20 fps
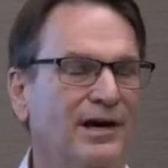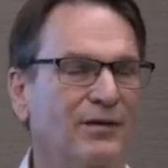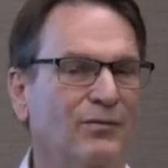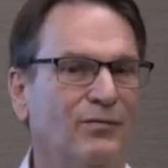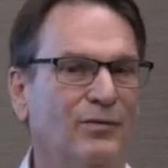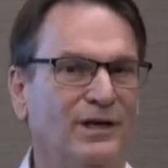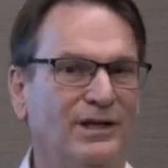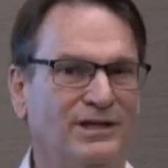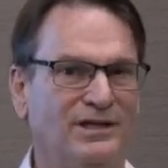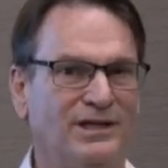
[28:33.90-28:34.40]

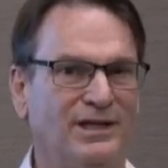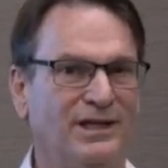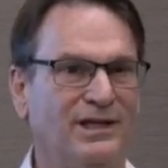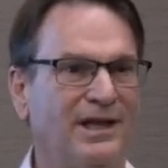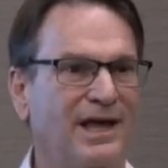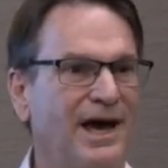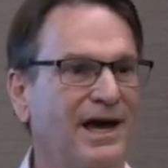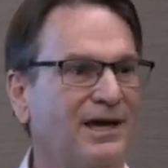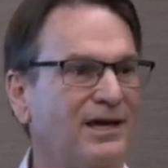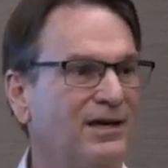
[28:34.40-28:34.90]
We see
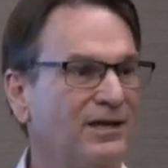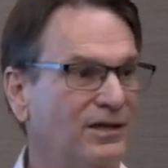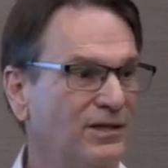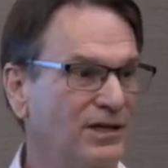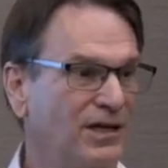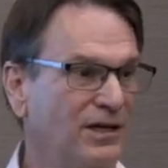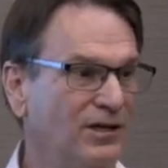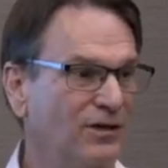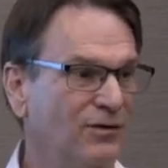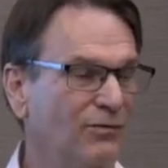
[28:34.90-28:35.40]
that
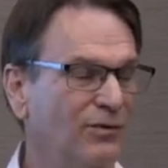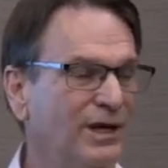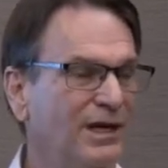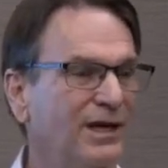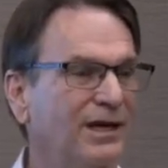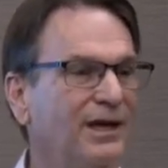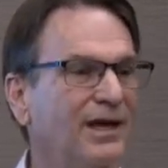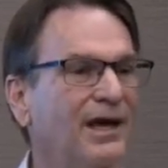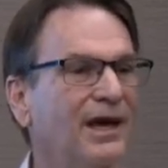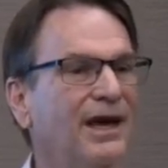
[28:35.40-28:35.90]

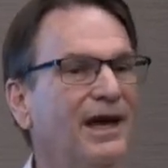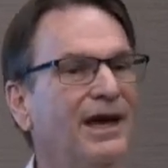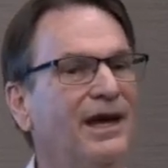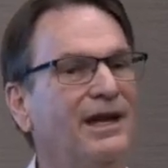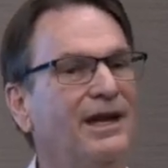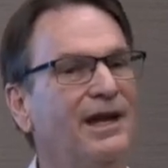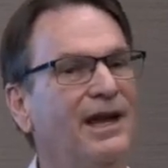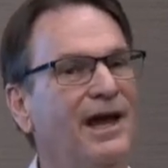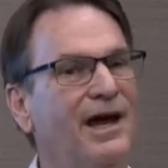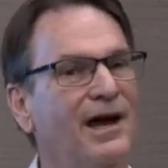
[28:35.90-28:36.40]
continuing,
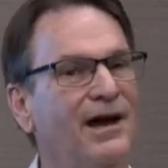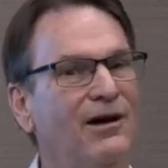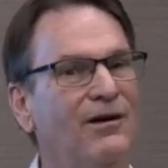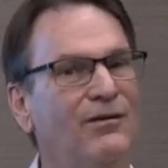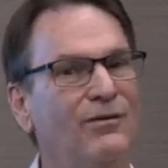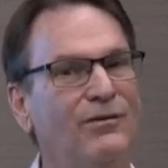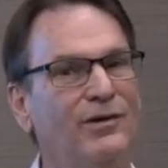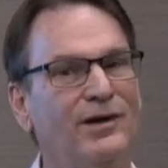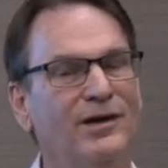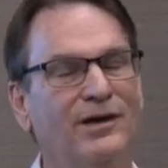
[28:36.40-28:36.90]
and
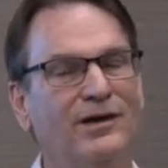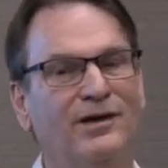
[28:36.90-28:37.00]
now,